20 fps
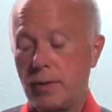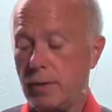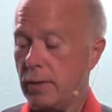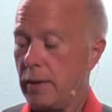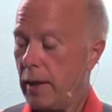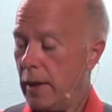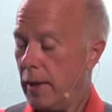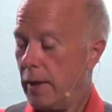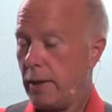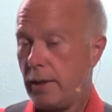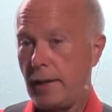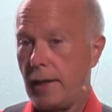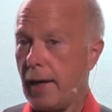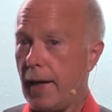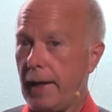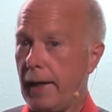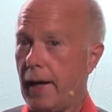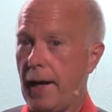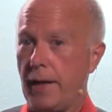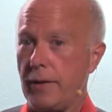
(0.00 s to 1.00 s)
And you got
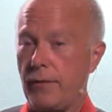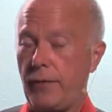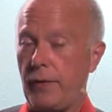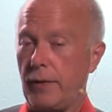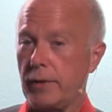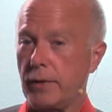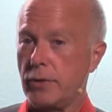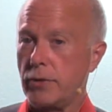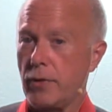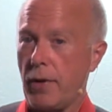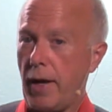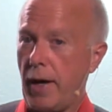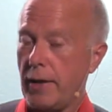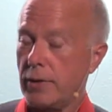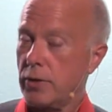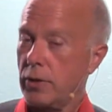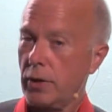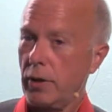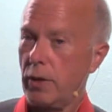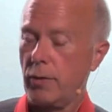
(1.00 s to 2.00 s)
to get out in the field to try it
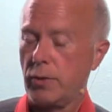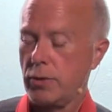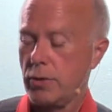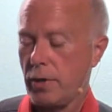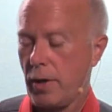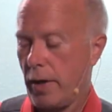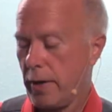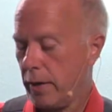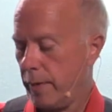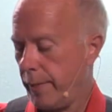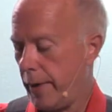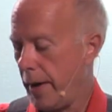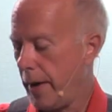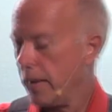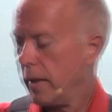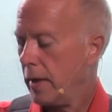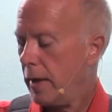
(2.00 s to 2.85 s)
so you know what you're talking about.